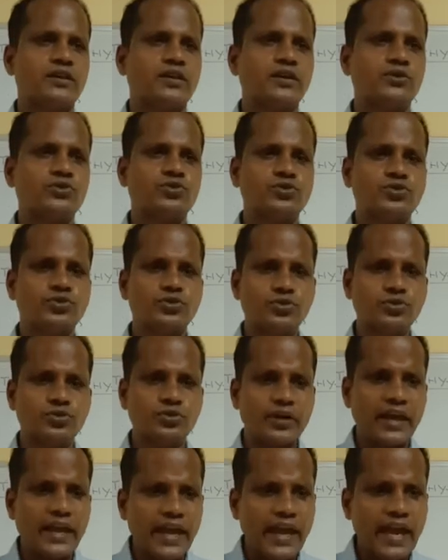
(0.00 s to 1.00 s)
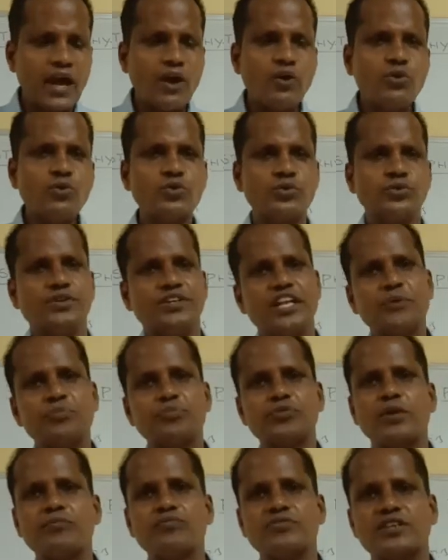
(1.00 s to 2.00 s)
to have depth
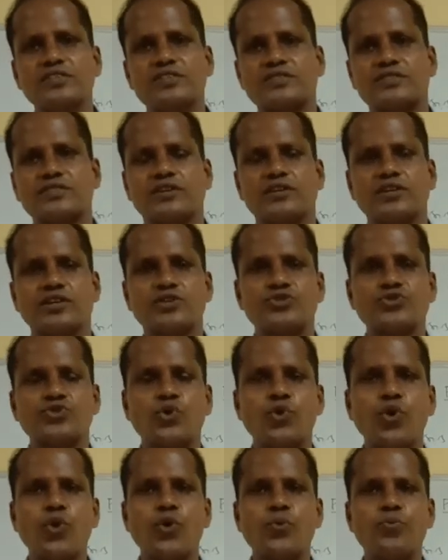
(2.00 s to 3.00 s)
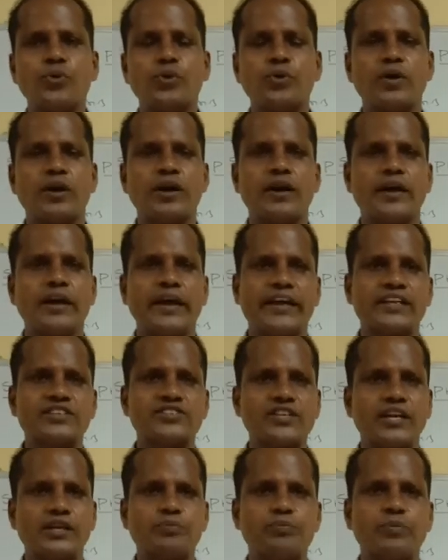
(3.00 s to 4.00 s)
of this scope,
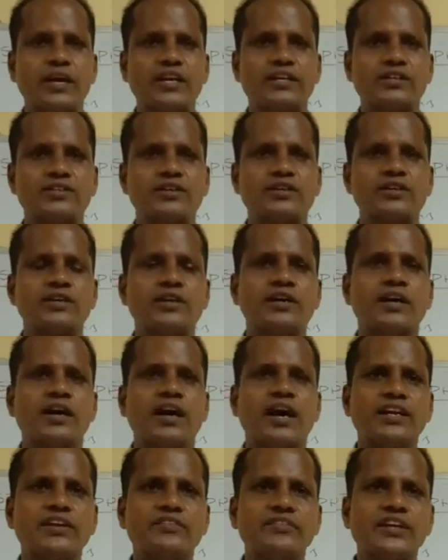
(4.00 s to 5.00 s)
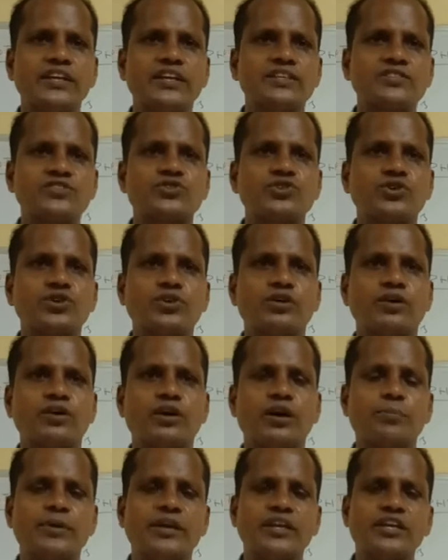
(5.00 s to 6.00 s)
excitement and various
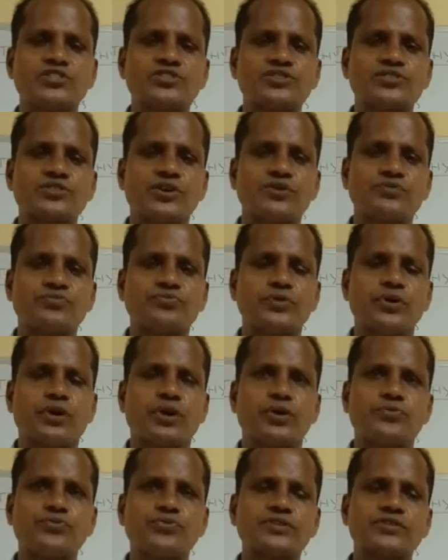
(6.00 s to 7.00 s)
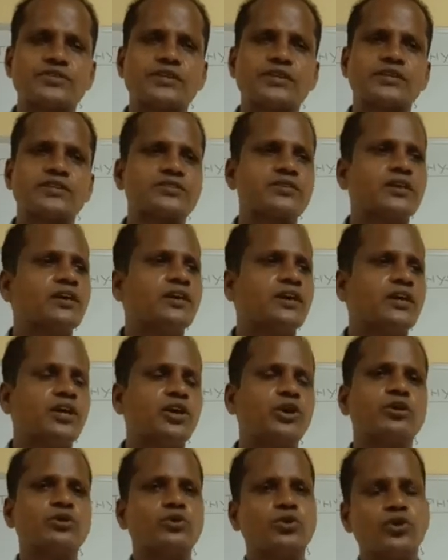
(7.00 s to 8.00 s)
applications of physics. You
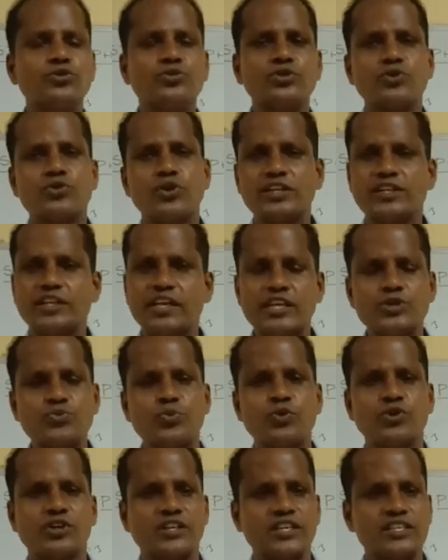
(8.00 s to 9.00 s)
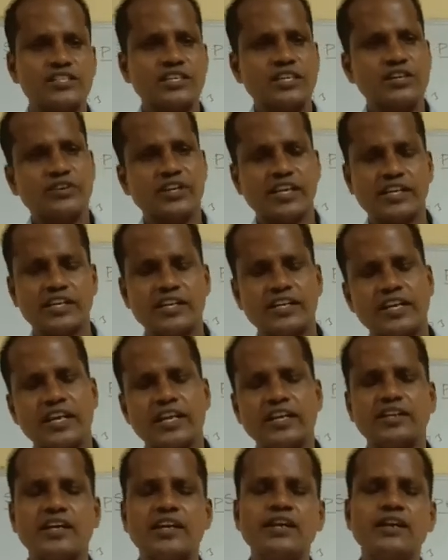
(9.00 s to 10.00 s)
can go through a textbook, it is given in
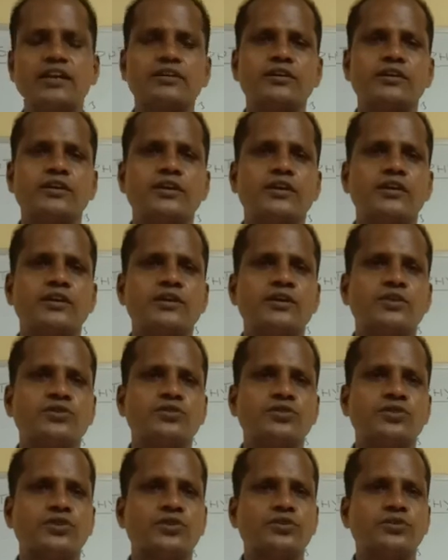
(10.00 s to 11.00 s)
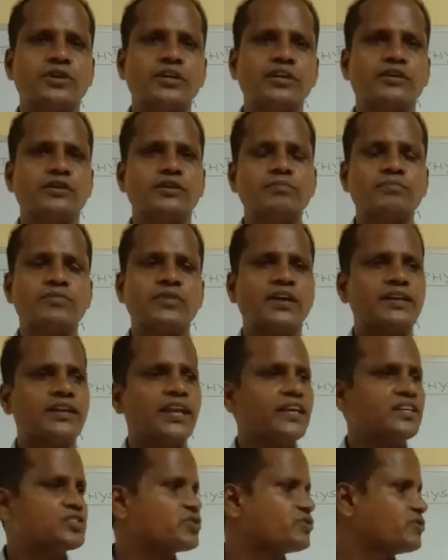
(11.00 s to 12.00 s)
detail. So here
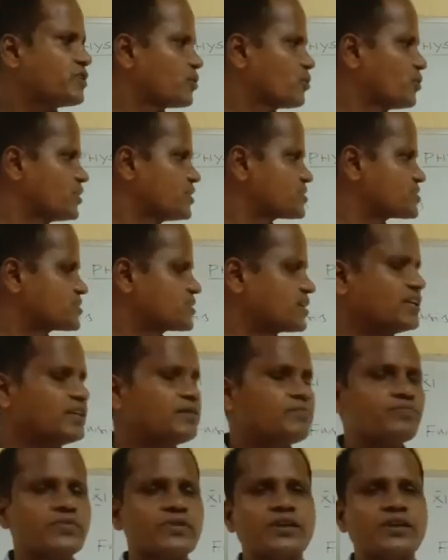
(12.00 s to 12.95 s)
next we are going to see